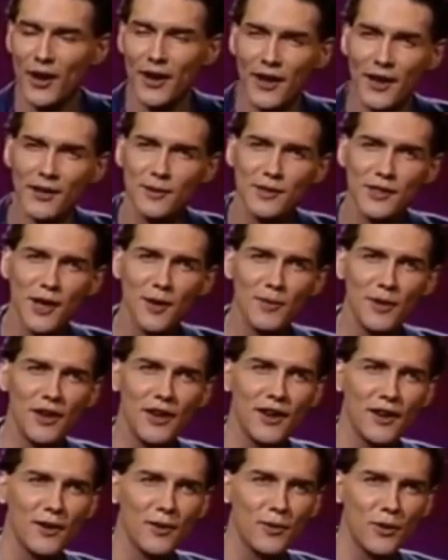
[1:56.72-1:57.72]
want to get him
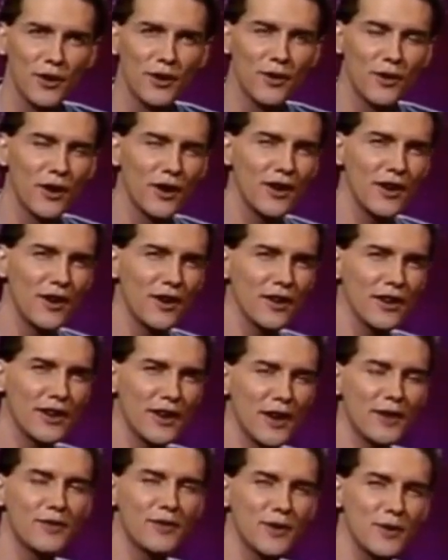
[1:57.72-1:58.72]
something he wouldn't
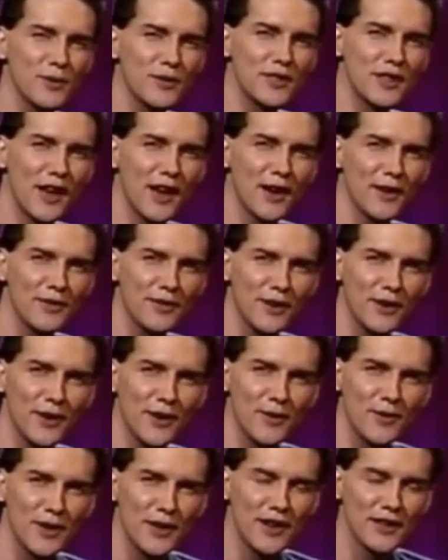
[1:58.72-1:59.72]
ordinarily get for himself, you
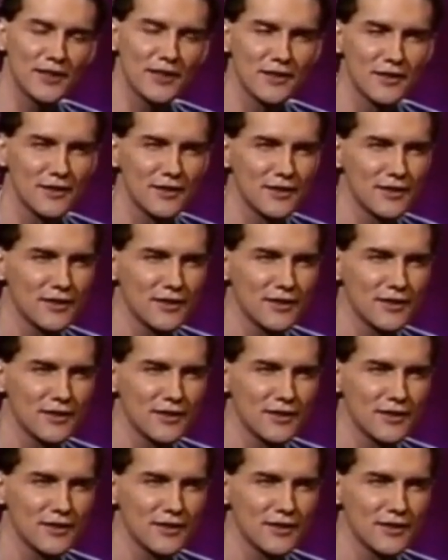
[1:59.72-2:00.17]
know, but that's,